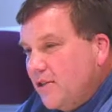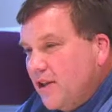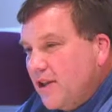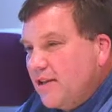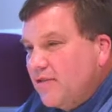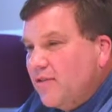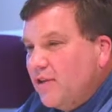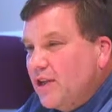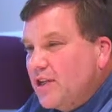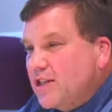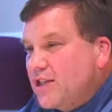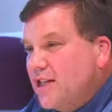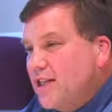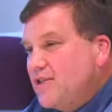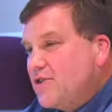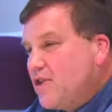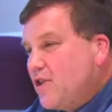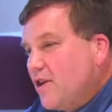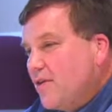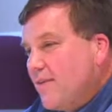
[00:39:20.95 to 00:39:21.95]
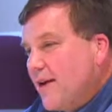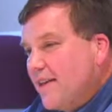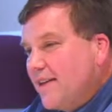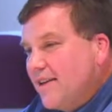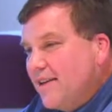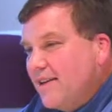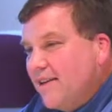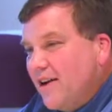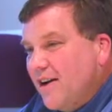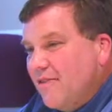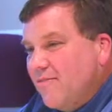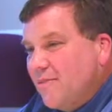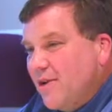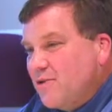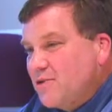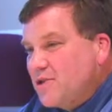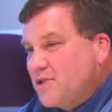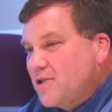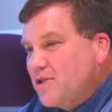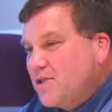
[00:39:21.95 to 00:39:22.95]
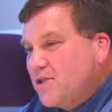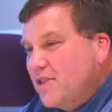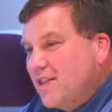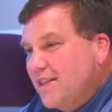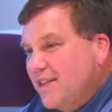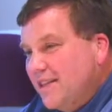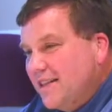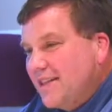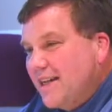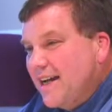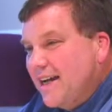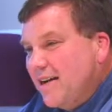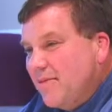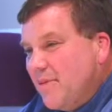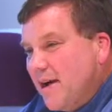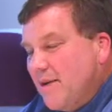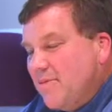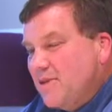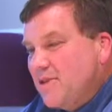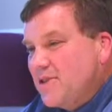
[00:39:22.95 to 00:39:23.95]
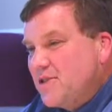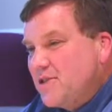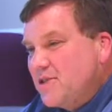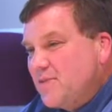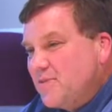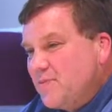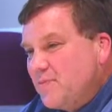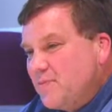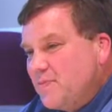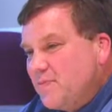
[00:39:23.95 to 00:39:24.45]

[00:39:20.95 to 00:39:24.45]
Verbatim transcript: You think the Philistines heard about the law of Moses, the Ten Commandments?